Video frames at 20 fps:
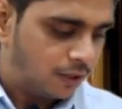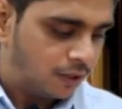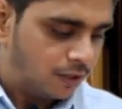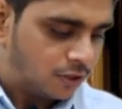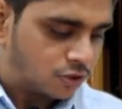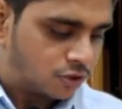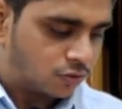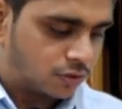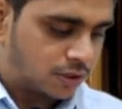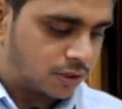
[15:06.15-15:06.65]

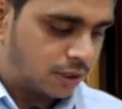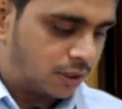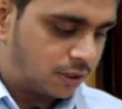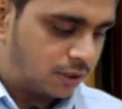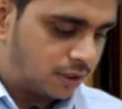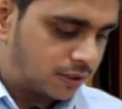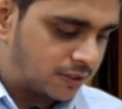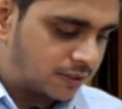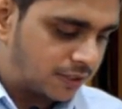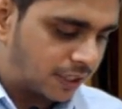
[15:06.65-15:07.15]
So till
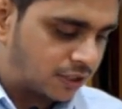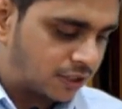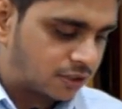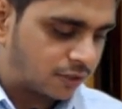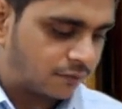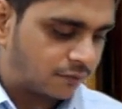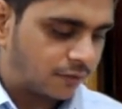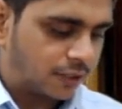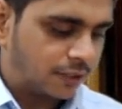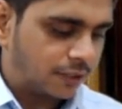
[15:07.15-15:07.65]
this
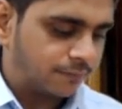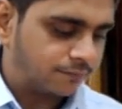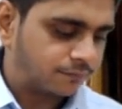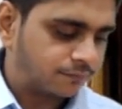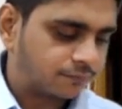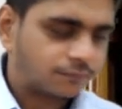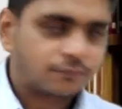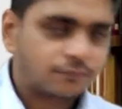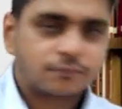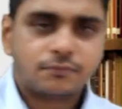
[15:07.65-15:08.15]
section were in
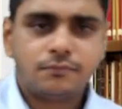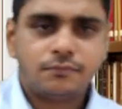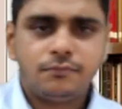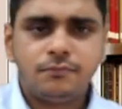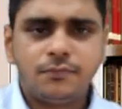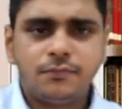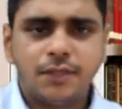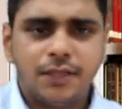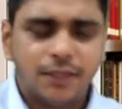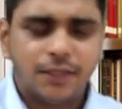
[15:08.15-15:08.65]

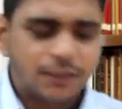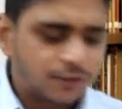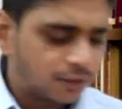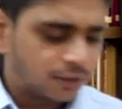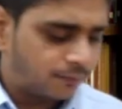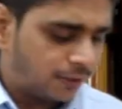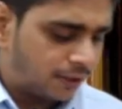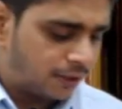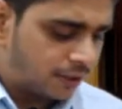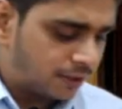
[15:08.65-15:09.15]

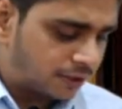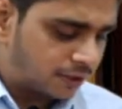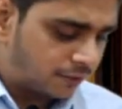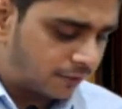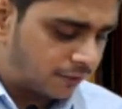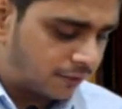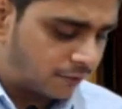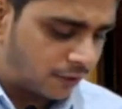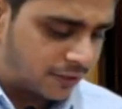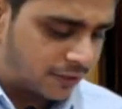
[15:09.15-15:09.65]
intermediate till
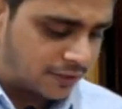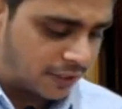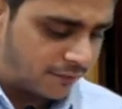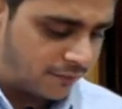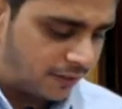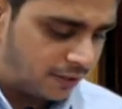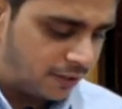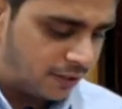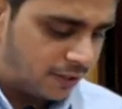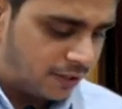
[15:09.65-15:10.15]

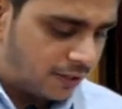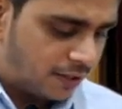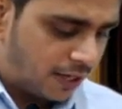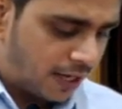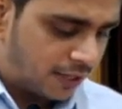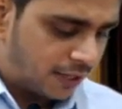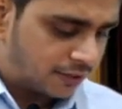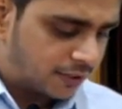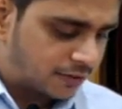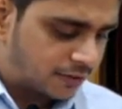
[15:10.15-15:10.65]
147,
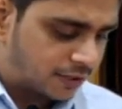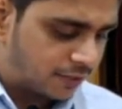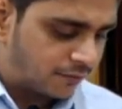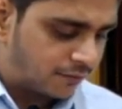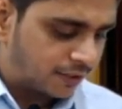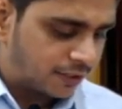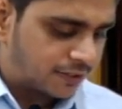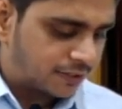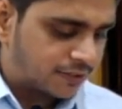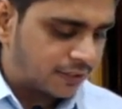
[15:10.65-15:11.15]
and this we
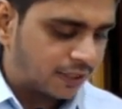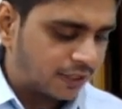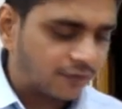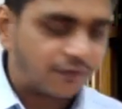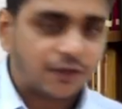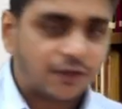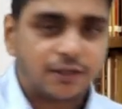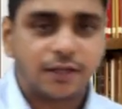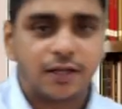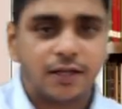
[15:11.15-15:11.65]
were in CA
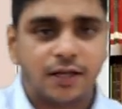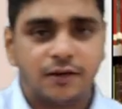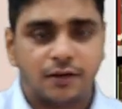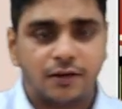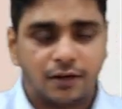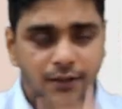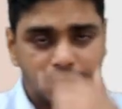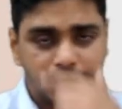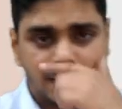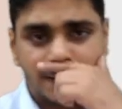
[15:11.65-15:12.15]
final in
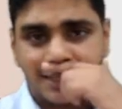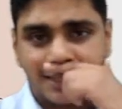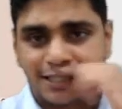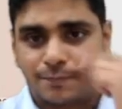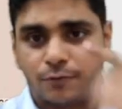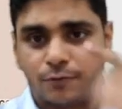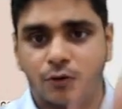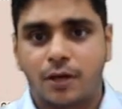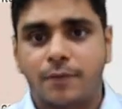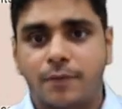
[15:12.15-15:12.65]

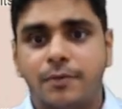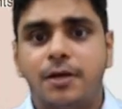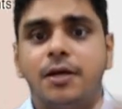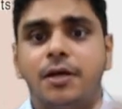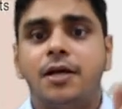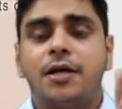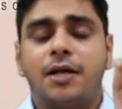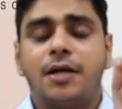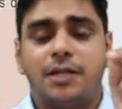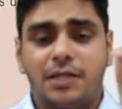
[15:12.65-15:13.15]
SPOM
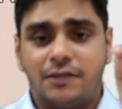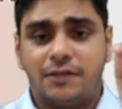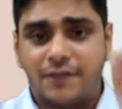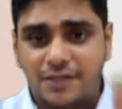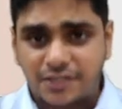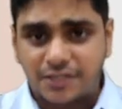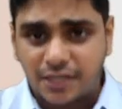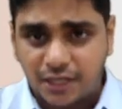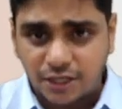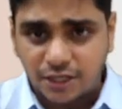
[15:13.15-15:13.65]
in
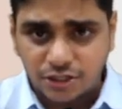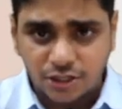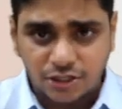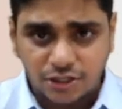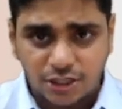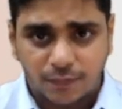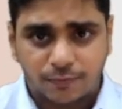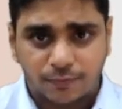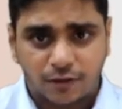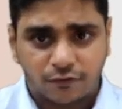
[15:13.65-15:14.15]
investigation
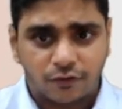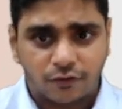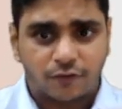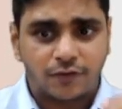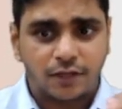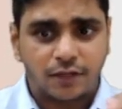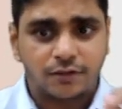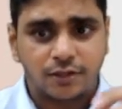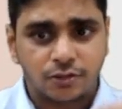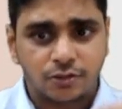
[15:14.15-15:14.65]
chapter. If you have
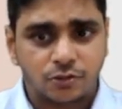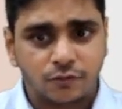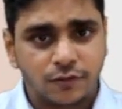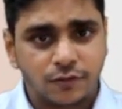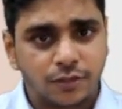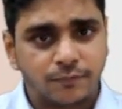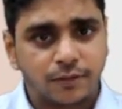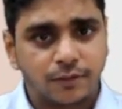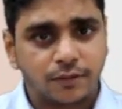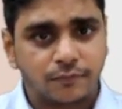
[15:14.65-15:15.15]
done this
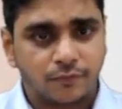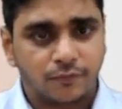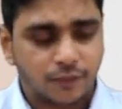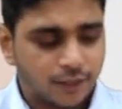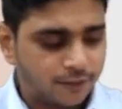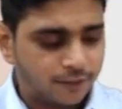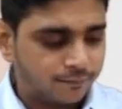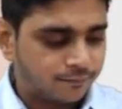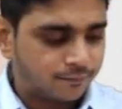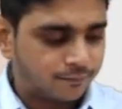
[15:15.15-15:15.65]
with me, okay.